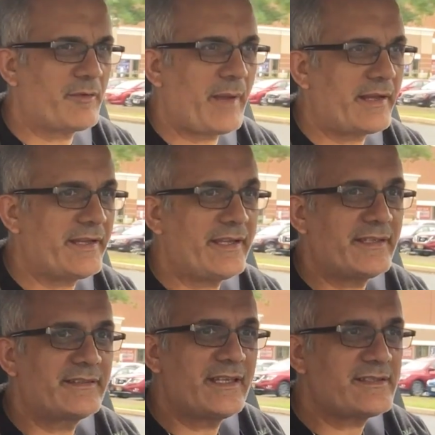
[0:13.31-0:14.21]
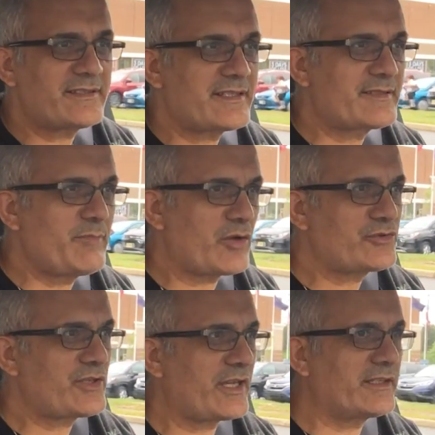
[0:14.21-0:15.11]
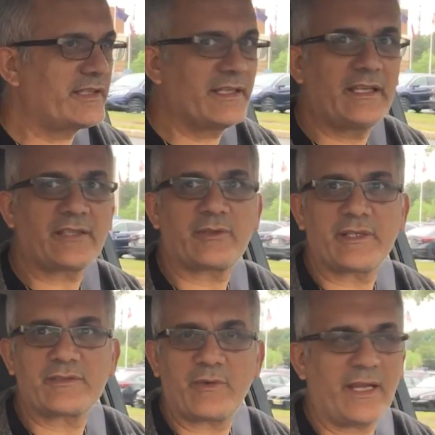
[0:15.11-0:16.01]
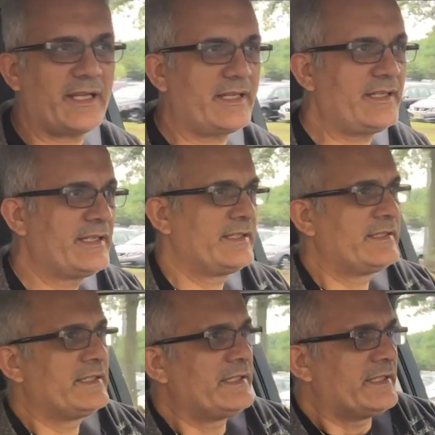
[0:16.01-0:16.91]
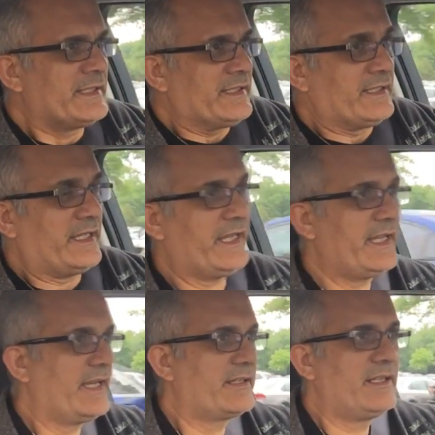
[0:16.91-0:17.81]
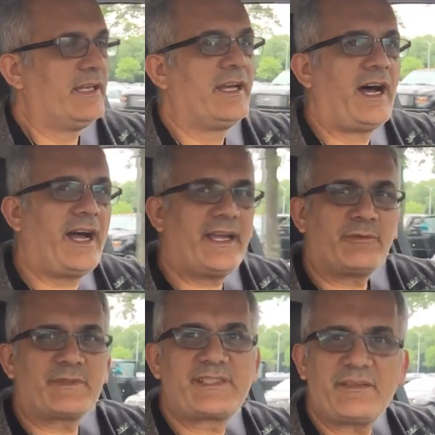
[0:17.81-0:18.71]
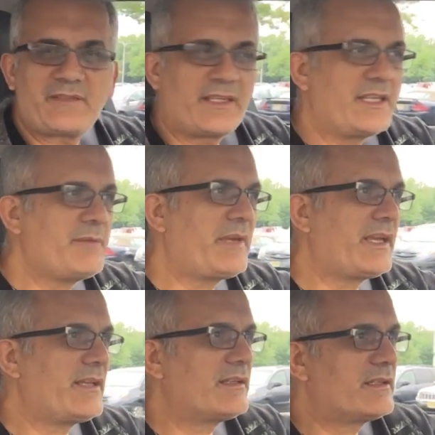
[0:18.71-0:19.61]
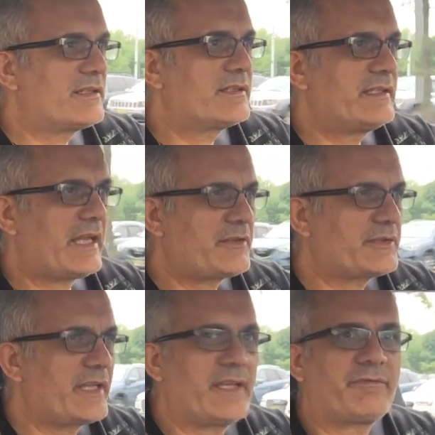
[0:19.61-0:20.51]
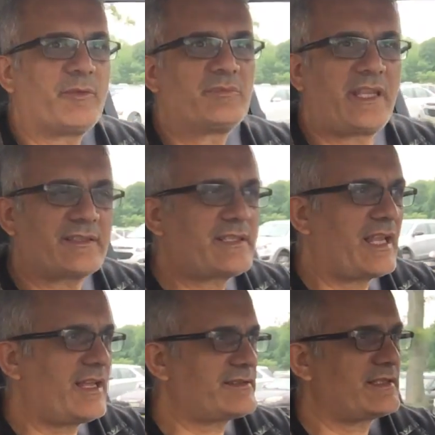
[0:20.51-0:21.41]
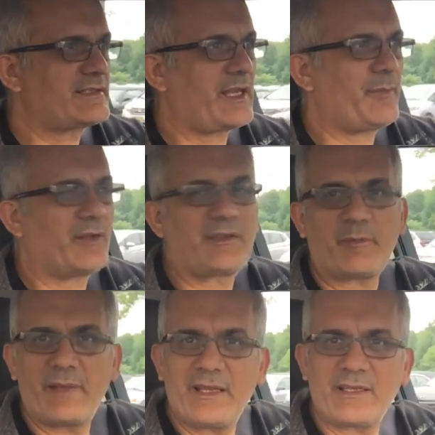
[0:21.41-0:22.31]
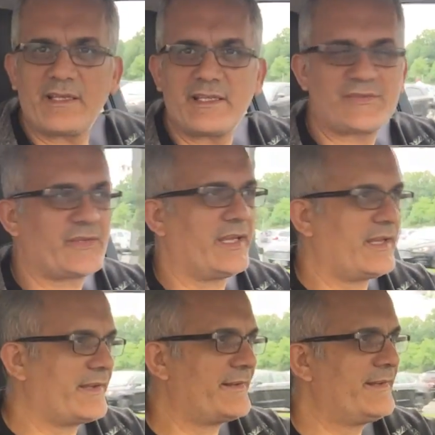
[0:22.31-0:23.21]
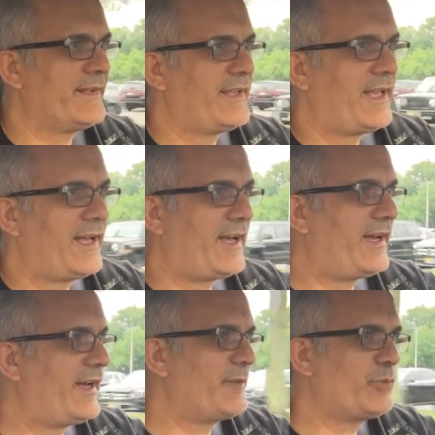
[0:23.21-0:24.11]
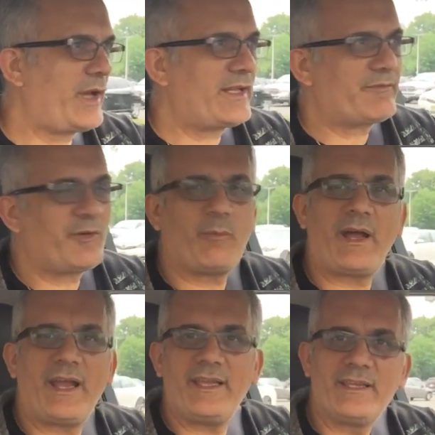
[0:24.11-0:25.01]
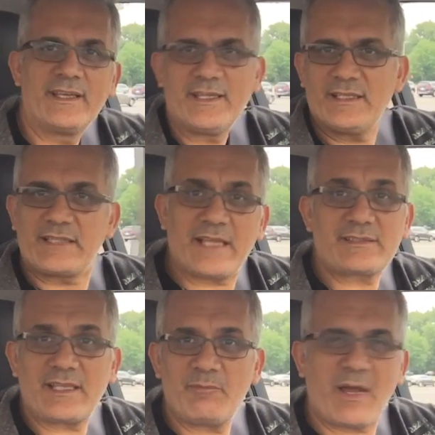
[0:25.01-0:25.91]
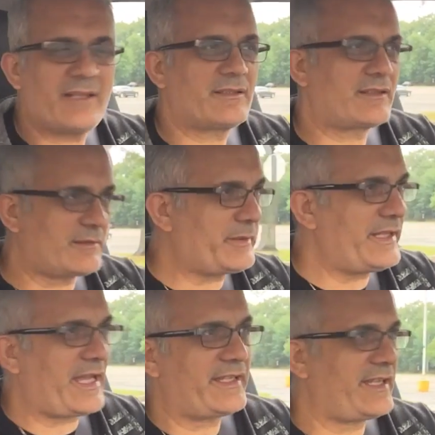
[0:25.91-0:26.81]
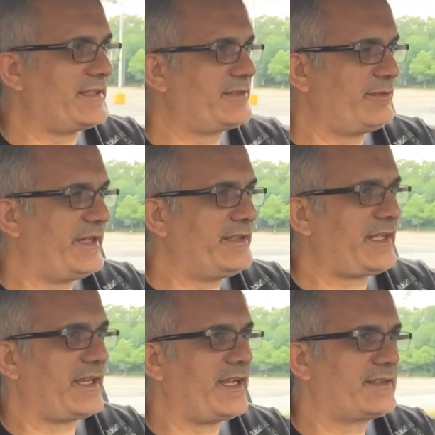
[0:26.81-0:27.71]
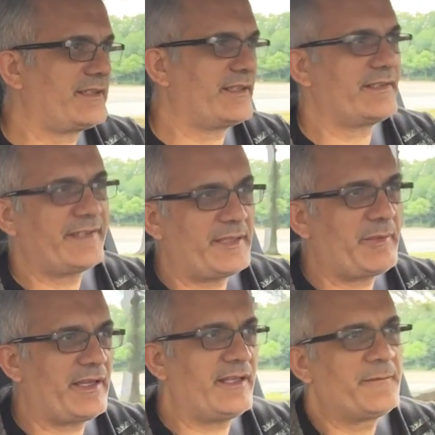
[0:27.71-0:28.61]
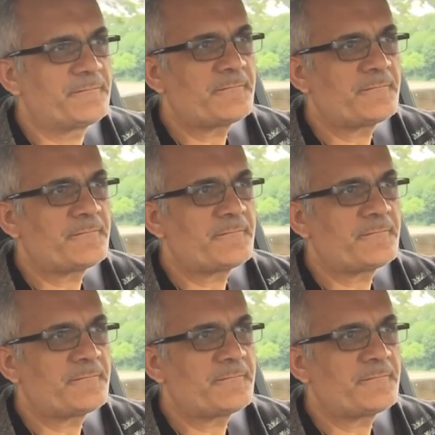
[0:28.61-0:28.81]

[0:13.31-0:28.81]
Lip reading: everybody, this is Moshe, the Electric Israeli, and I received an email the other day from Tesla, since I'm on their mailing list, and I'm waiting for my Tesla Model 3, I can't wait. I got an email